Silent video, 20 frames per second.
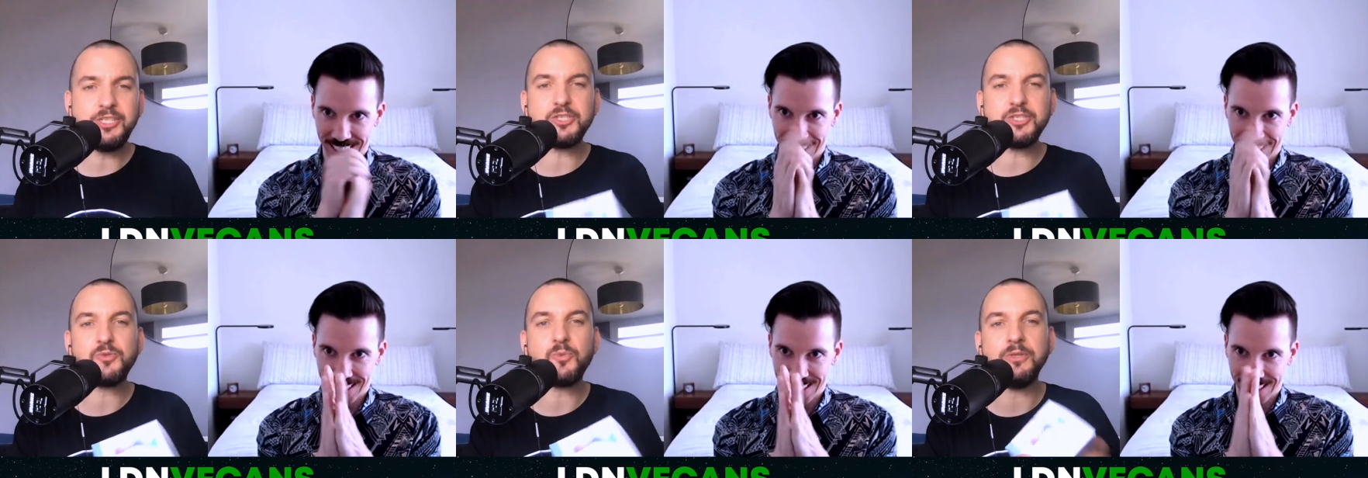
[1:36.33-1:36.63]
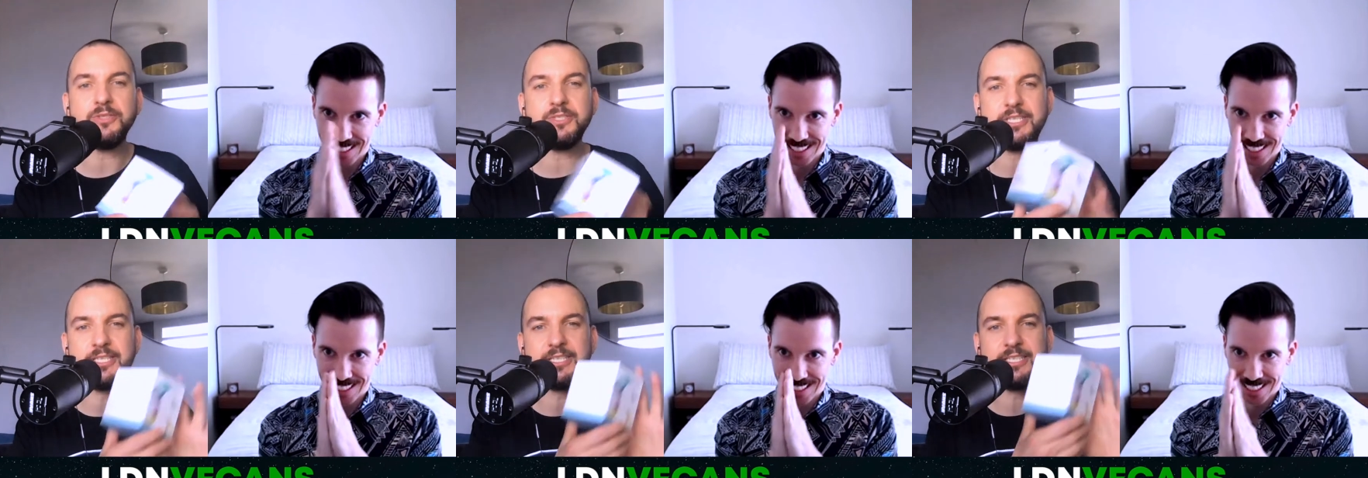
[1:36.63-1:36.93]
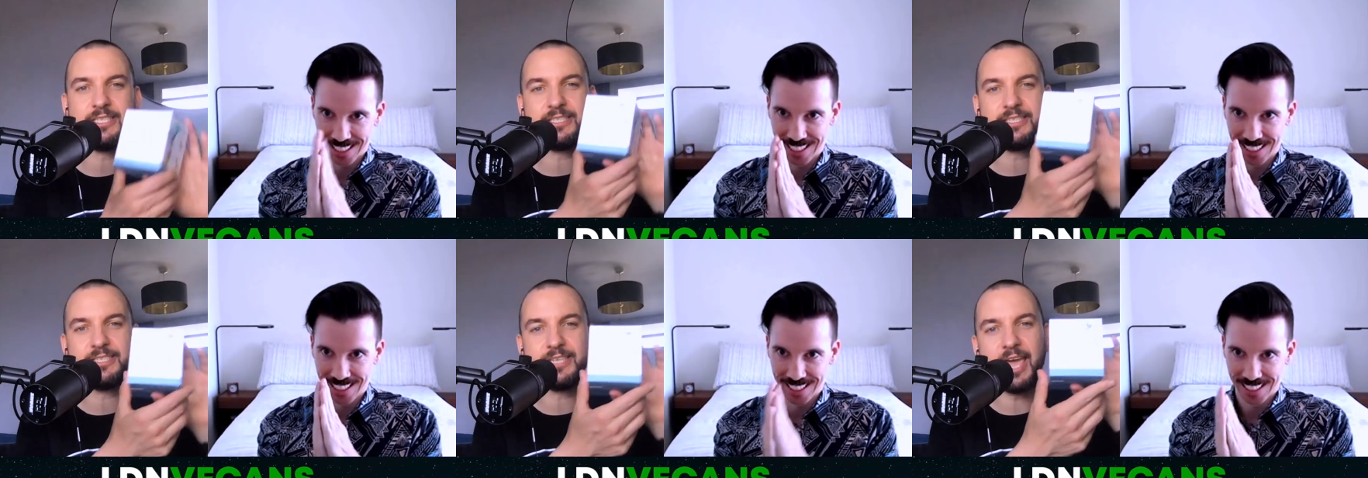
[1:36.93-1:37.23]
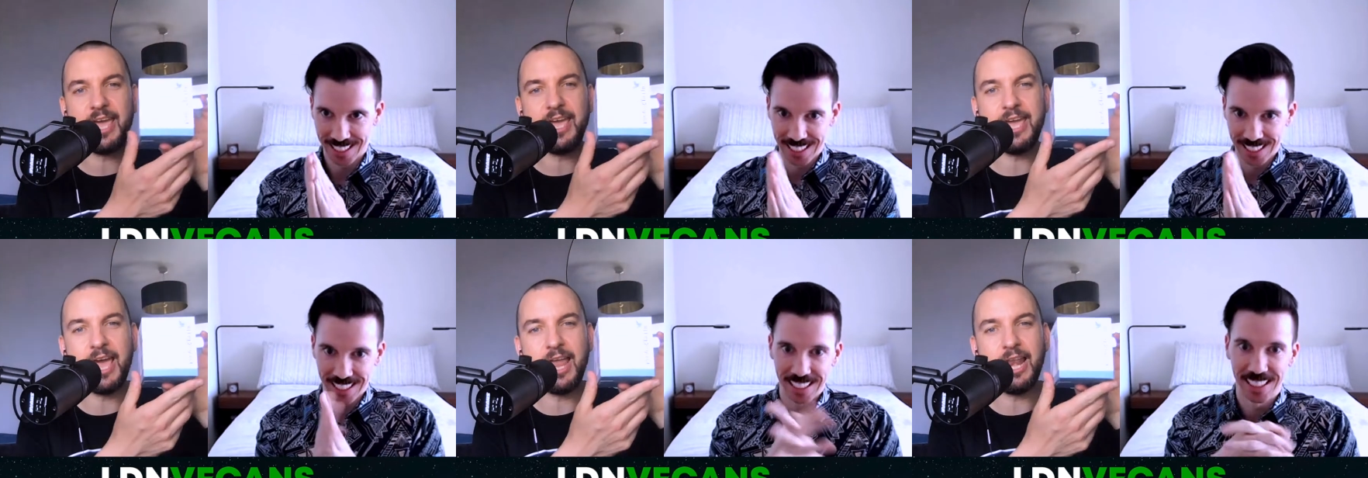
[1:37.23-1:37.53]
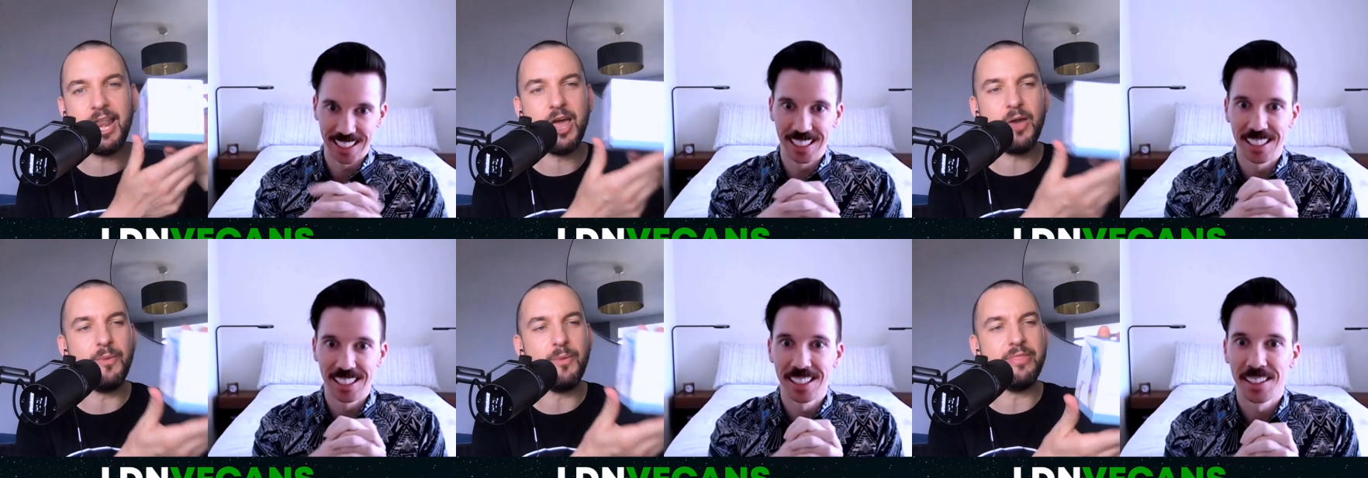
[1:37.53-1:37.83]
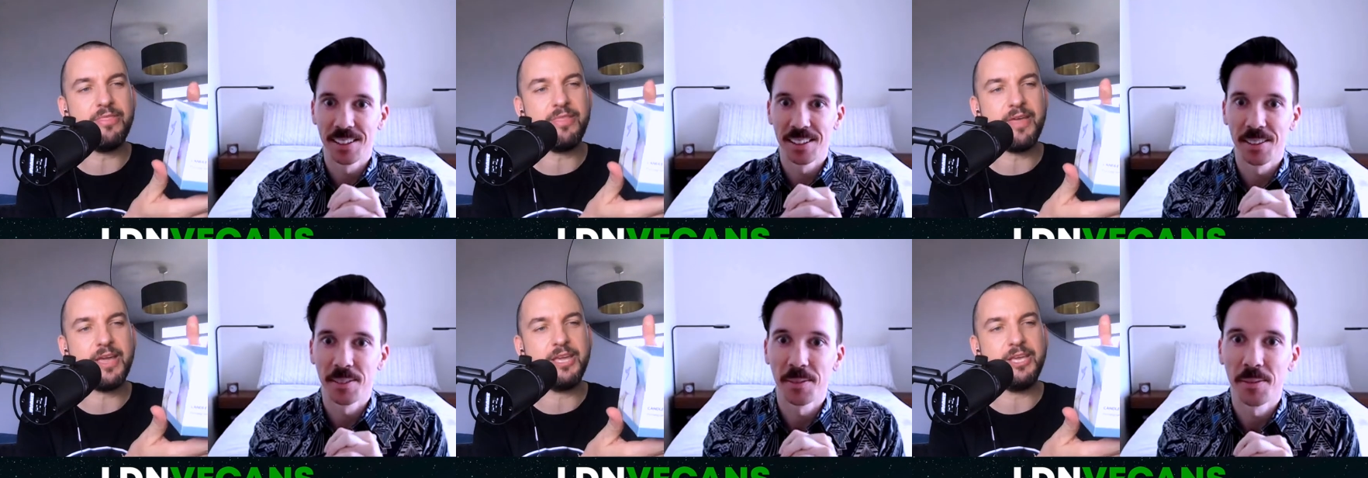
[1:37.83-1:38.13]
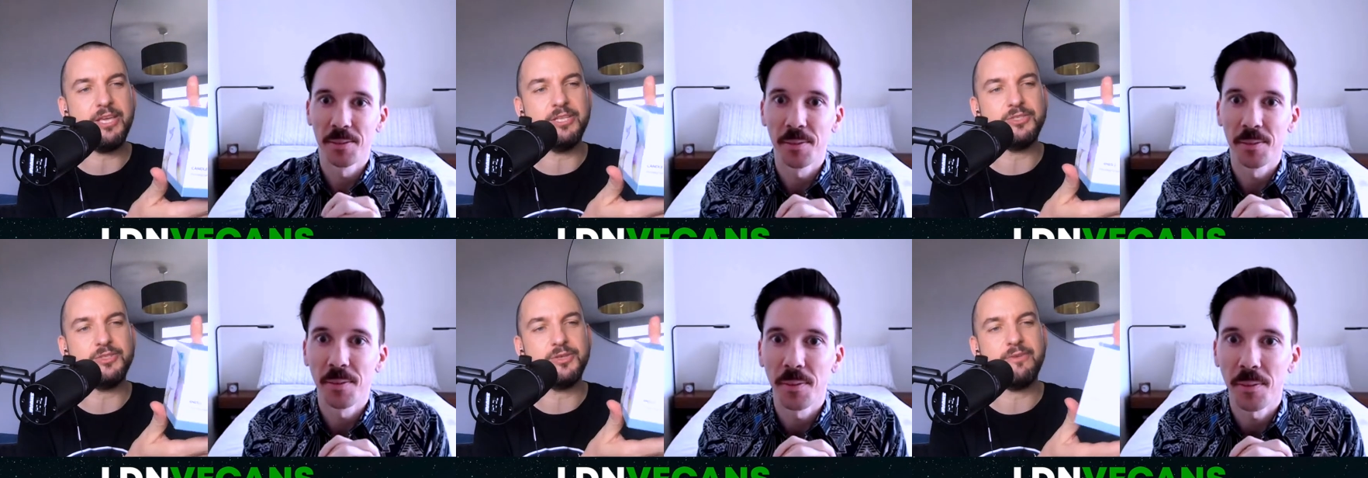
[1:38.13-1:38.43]
Speaker 1: just wanted to say hello and
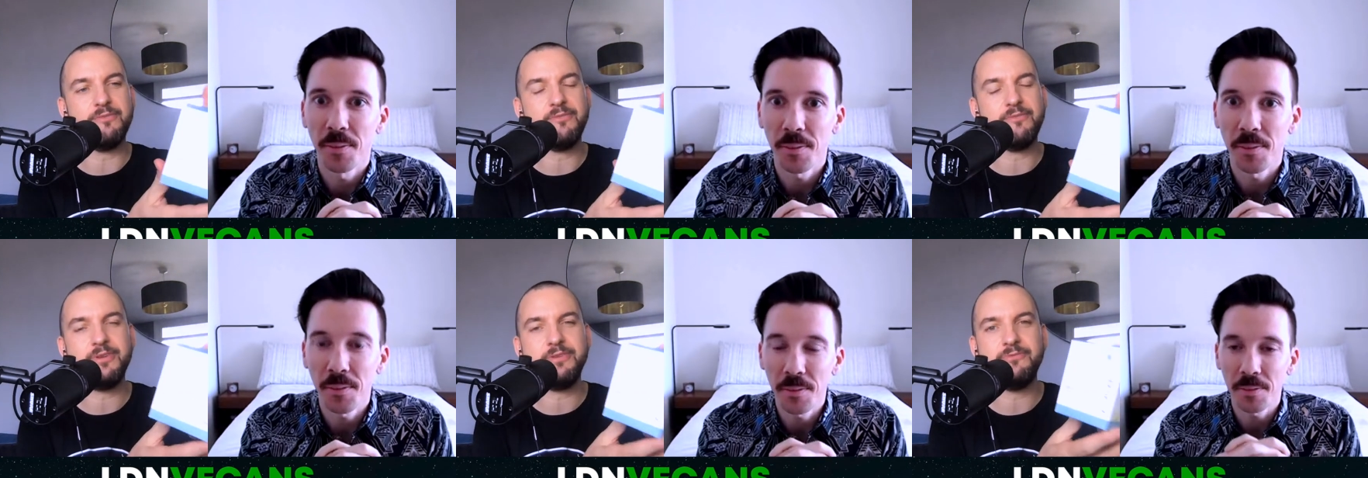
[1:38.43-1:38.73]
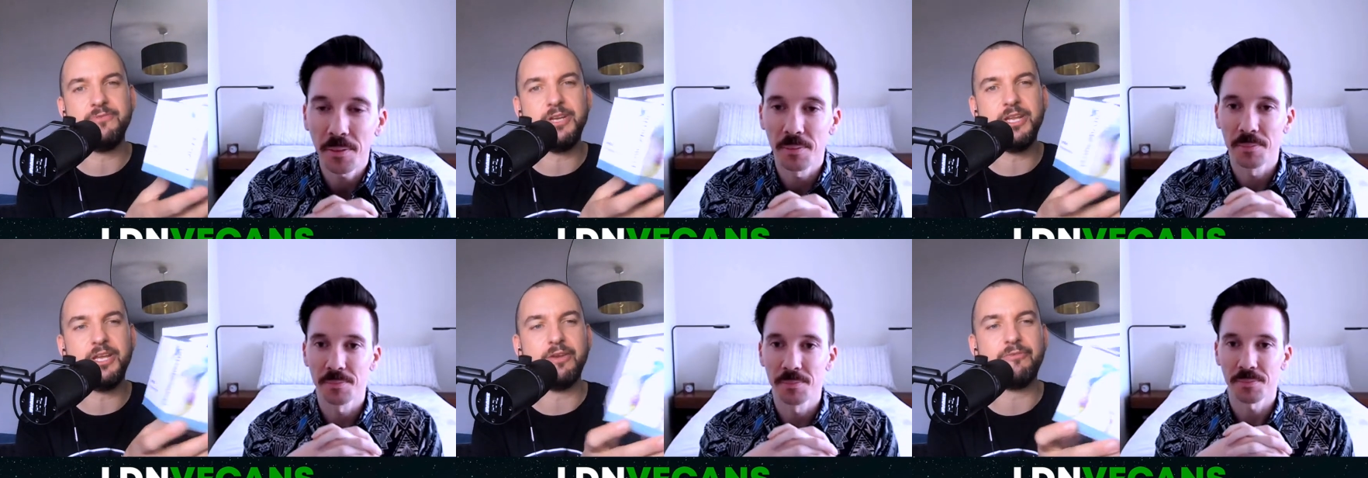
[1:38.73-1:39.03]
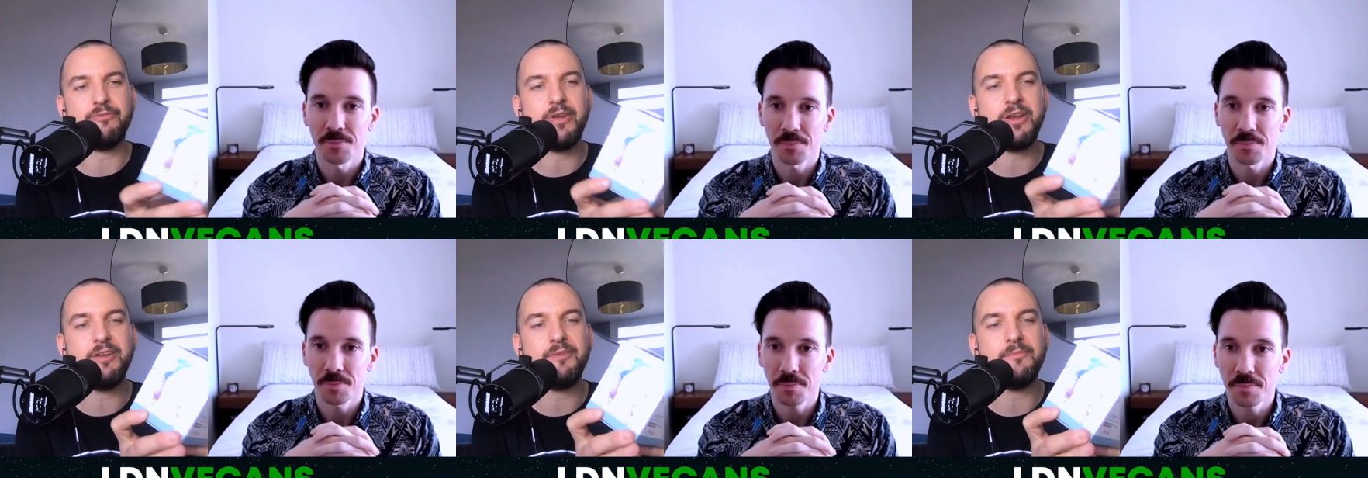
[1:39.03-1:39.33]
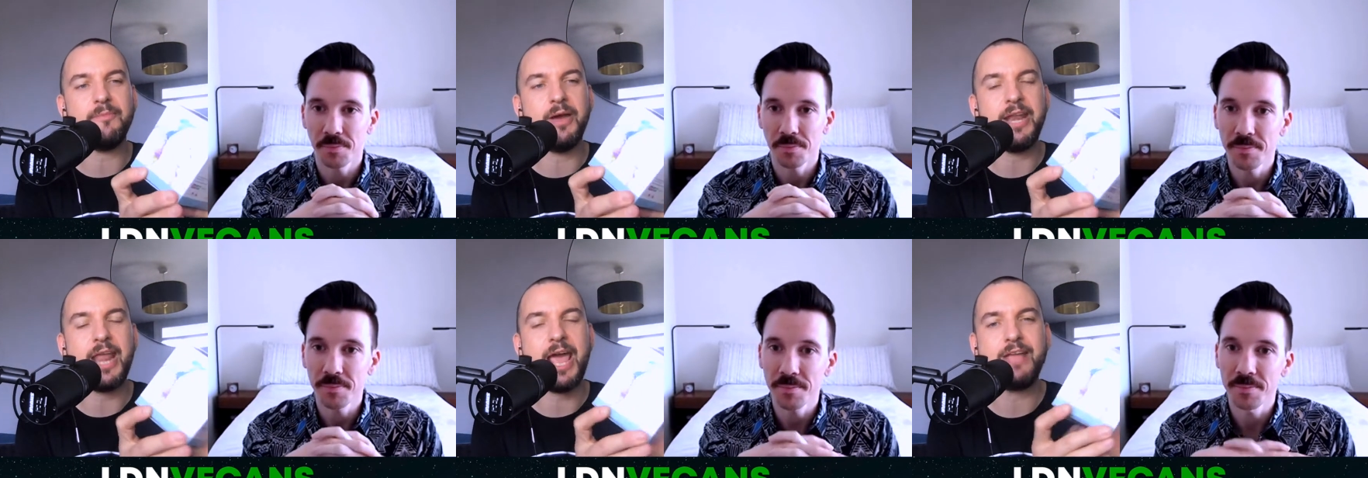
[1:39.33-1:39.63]
thank you to a really good friend of mine,